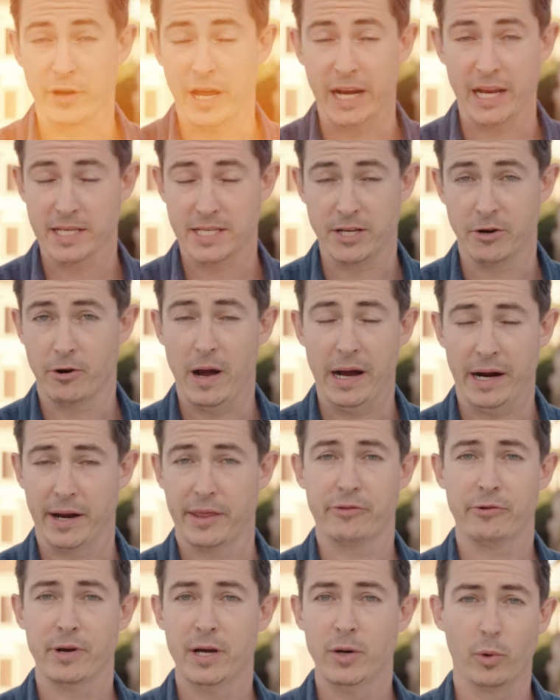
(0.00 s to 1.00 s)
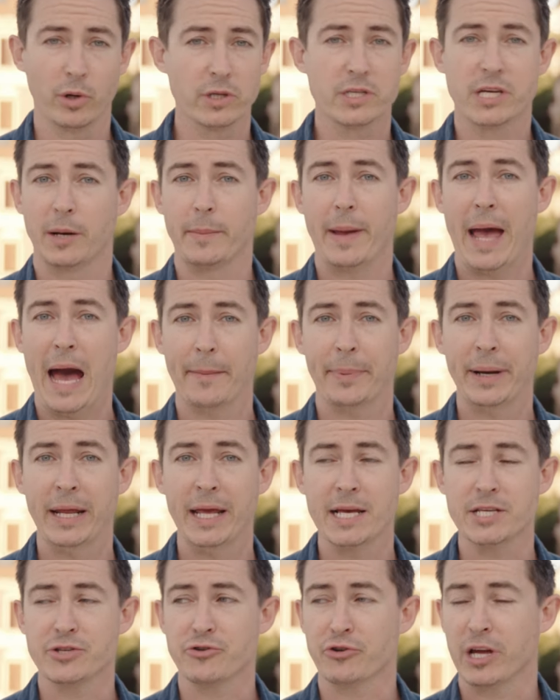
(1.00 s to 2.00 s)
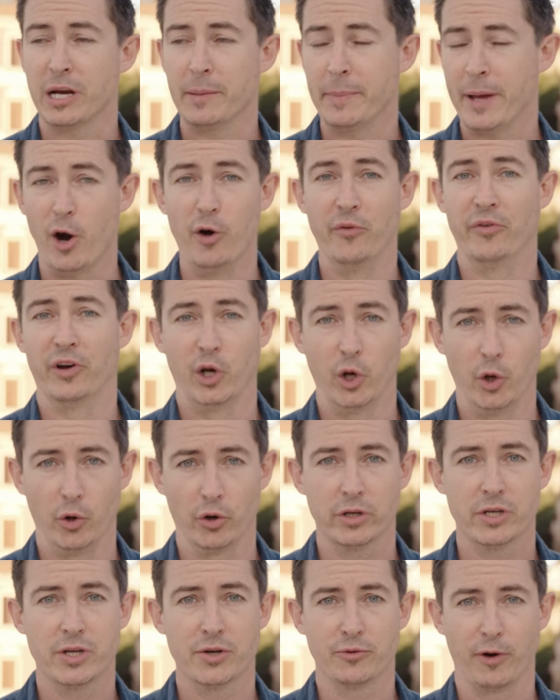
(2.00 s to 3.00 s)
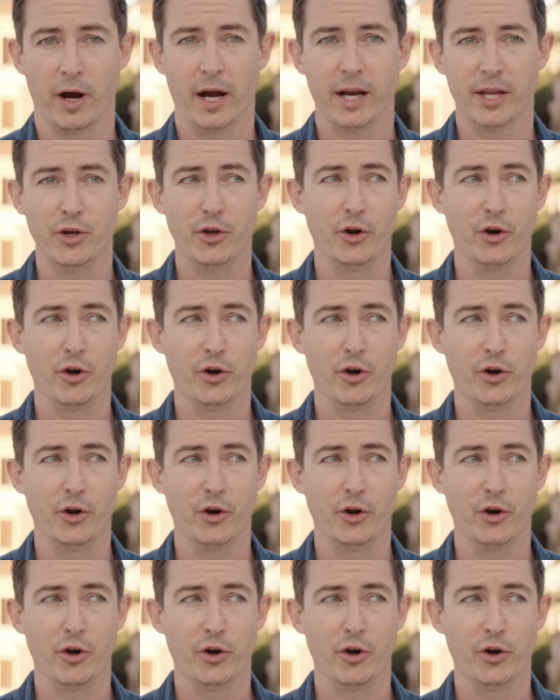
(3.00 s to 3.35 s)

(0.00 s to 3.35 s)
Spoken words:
you're getting 0 out of 3, what's gonna be happening is you're gonna be overlooked, right?